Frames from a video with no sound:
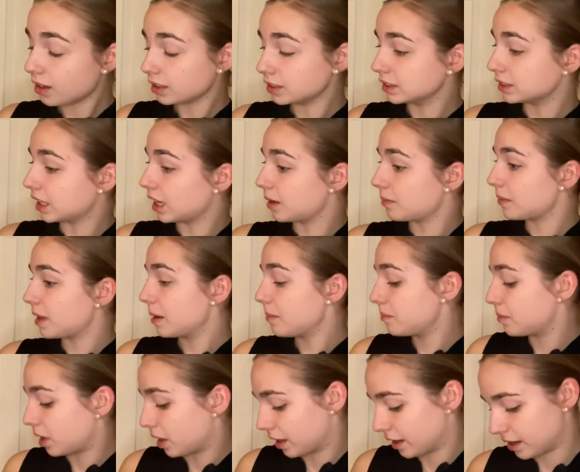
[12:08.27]
done my
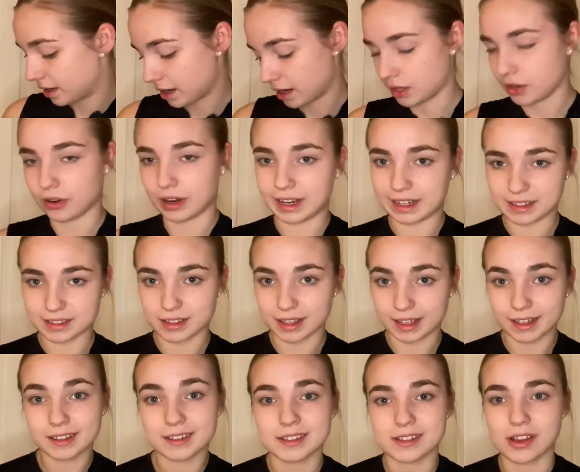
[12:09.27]
bun and you guys
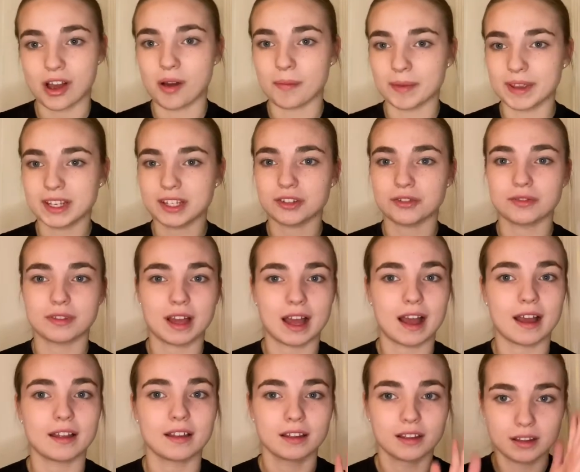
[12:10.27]
like saw me do that,